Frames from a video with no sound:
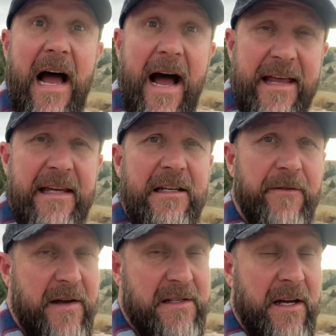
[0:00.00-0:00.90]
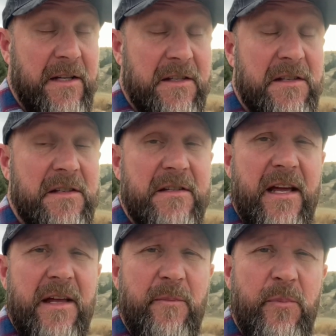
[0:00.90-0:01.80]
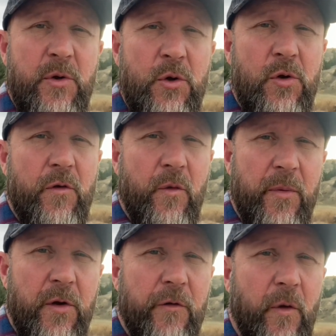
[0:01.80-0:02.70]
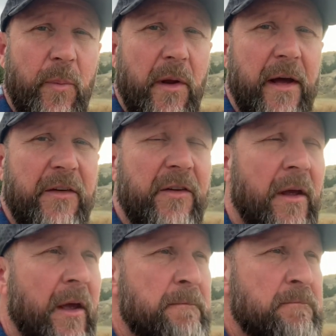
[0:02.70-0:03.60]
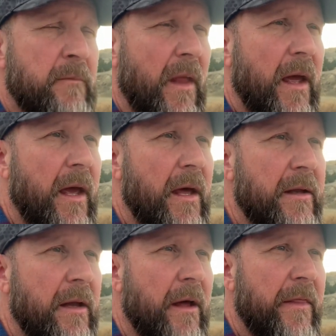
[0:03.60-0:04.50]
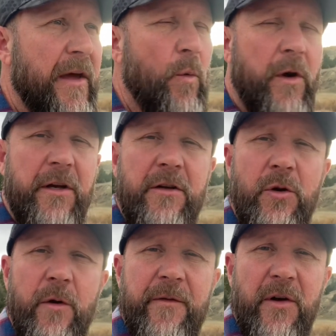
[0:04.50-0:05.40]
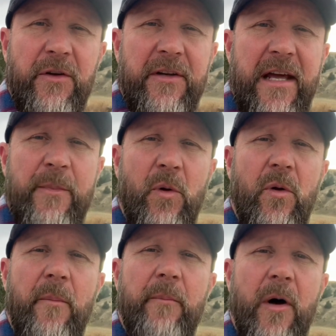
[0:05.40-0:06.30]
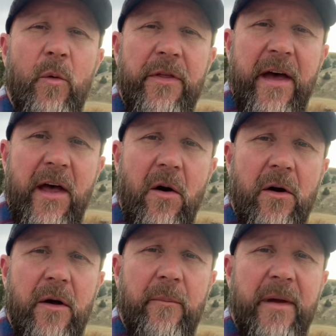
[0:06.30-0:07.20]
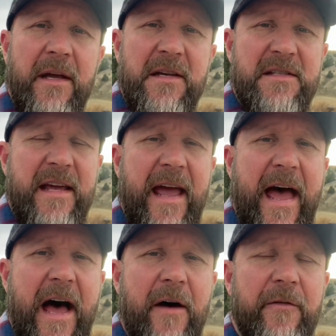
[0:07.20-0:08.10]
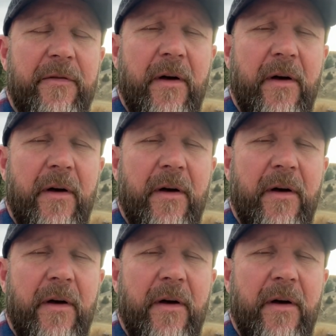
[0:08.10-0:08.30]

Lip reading: high-end pheasant hunts. This is a beautiful, beautiful place. And they wanted to do a field-to-table, but with elk, because they have